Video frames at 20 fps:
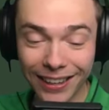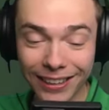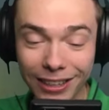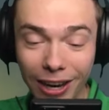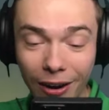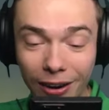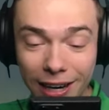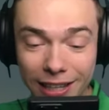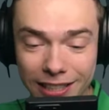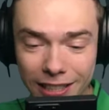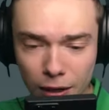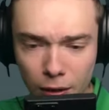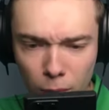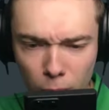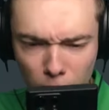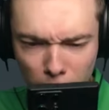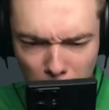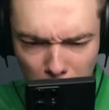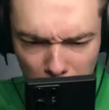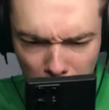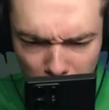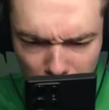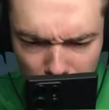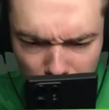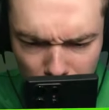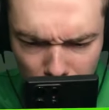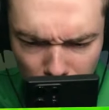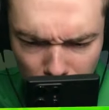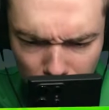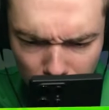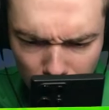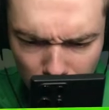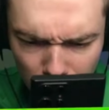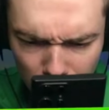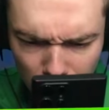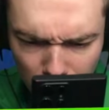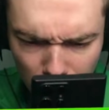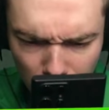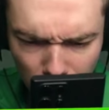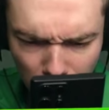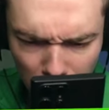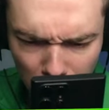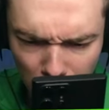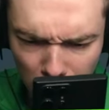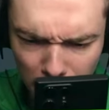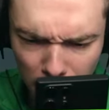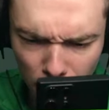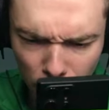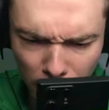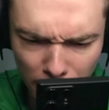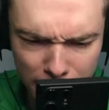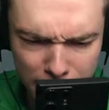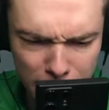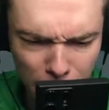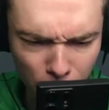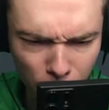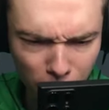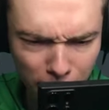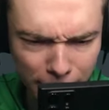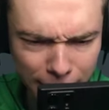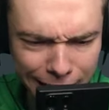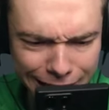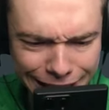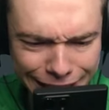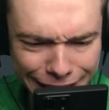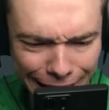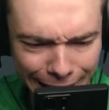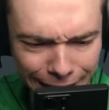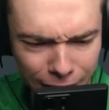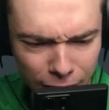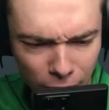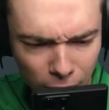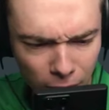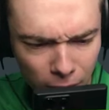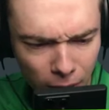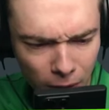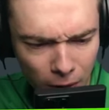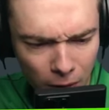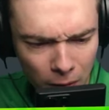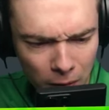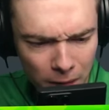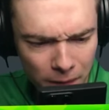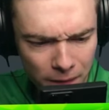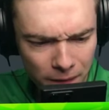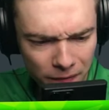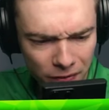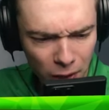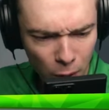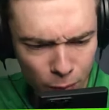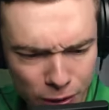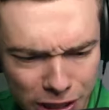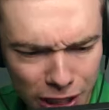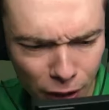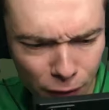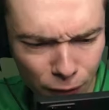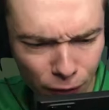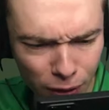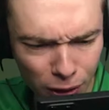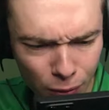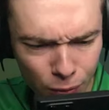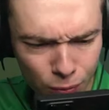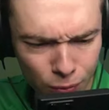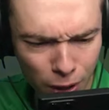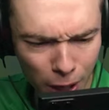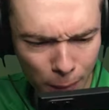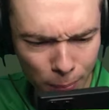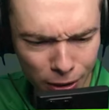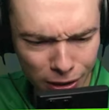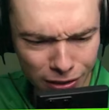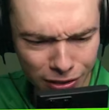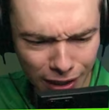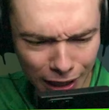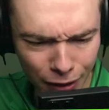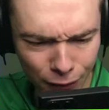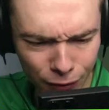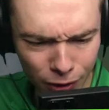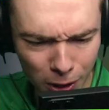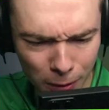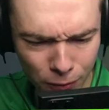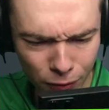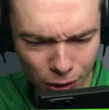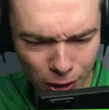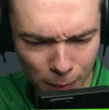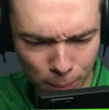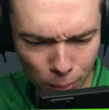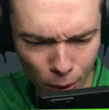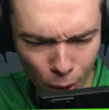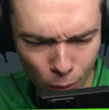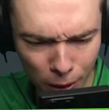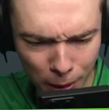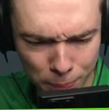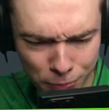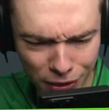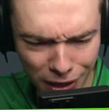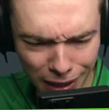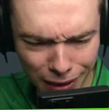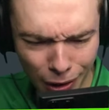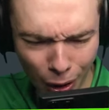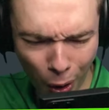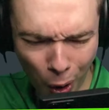Yo, that's, wait a minute. Wait a minute. Why is there one in the center? Was that for the rubber thing? For the blow-up thing?